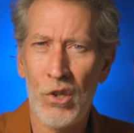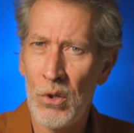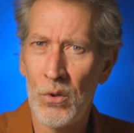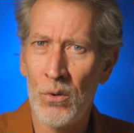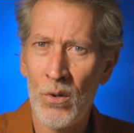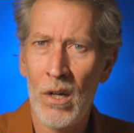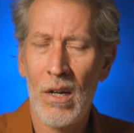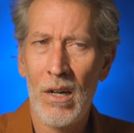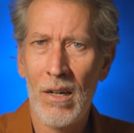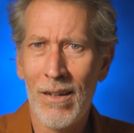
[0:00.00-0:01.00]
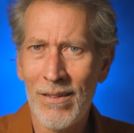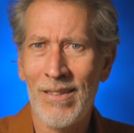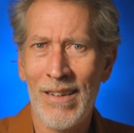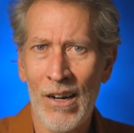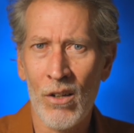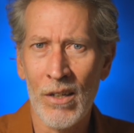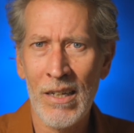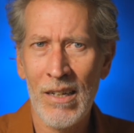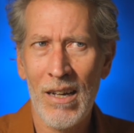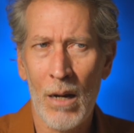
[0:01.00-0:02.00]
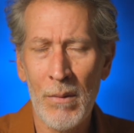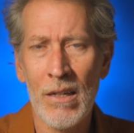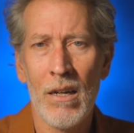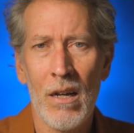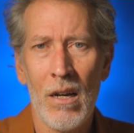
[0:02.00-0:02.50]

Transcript: to necessarily. I mean,